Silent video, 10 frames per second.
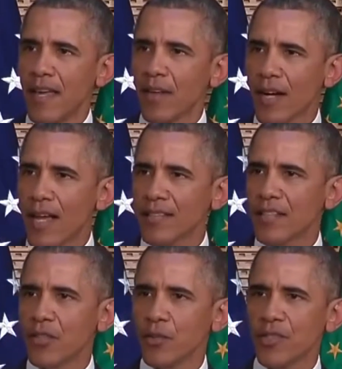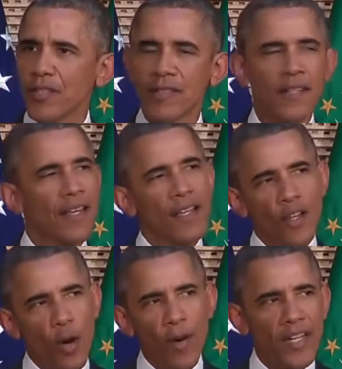and their constitutions.
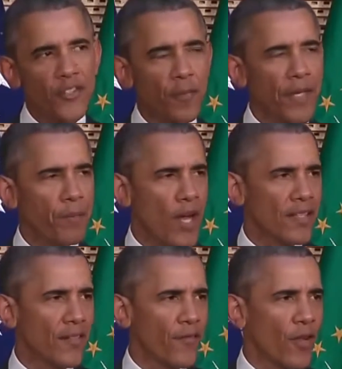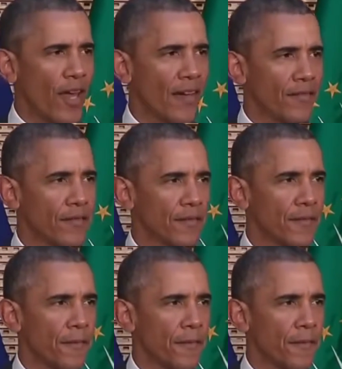Nobody should be president for life.